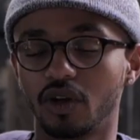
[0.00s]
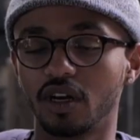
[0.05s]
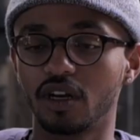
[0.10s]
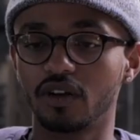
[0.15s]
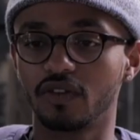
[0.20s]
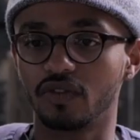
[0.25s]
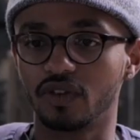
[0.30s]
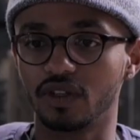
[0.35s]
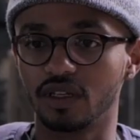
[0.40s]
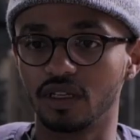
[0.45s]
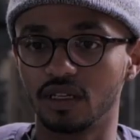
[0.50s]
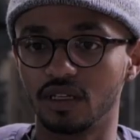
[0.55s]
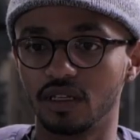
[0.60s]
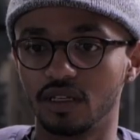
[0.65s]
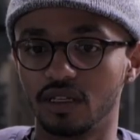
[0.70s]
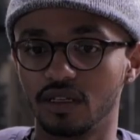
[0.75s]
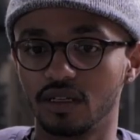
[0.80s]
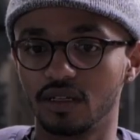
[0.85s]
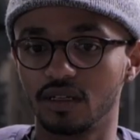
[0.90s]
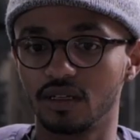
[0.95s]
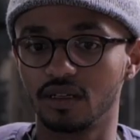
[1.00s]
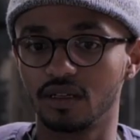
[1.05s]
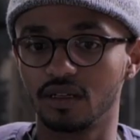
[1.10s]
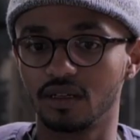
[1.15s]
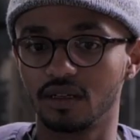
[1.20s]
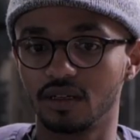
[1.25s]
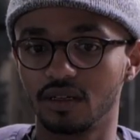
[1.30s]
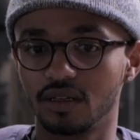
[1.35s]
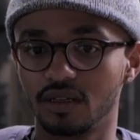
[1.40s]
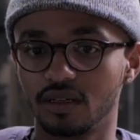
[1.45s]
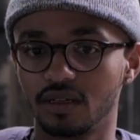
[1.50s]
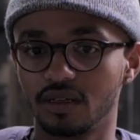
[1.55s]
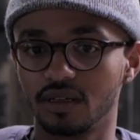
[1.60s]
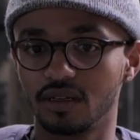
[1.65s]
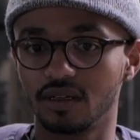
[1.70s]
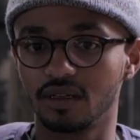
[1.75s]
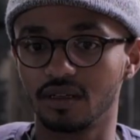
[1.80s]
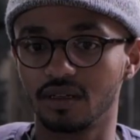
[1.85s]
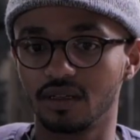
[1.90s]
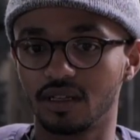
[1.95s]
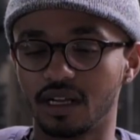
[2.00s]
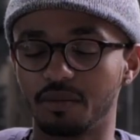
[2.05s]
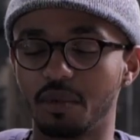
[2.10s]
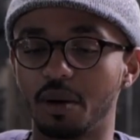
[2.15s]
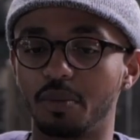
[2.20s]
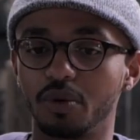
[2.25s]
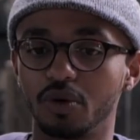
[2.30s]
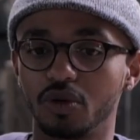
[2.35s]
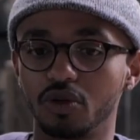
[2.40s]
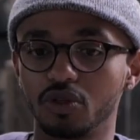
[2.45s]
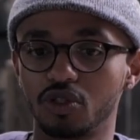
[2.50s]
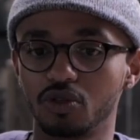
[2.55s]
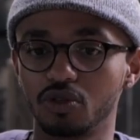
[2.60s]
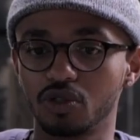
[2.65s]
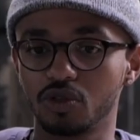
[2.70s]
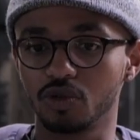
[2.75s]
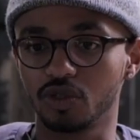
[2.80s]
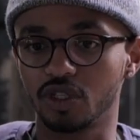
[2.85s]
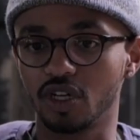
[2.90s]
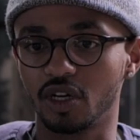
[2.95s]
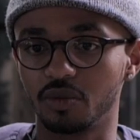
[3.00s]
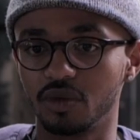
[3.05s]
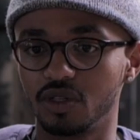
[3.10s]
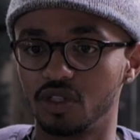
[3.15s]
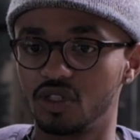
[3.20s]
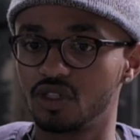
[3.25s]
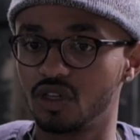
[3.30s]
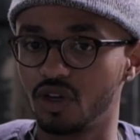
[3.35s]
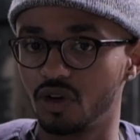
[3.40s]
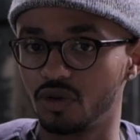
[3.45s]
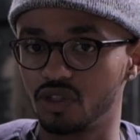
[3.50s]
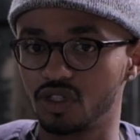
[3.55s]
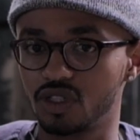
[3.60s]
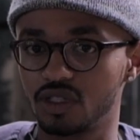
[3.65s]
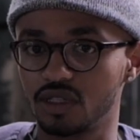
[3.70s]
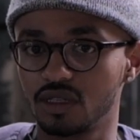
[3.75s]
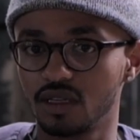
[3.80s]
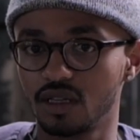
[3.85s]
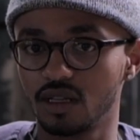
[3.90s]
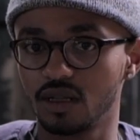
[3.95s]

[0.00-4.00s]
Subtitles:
creatively, like my producers will tell me, you know, just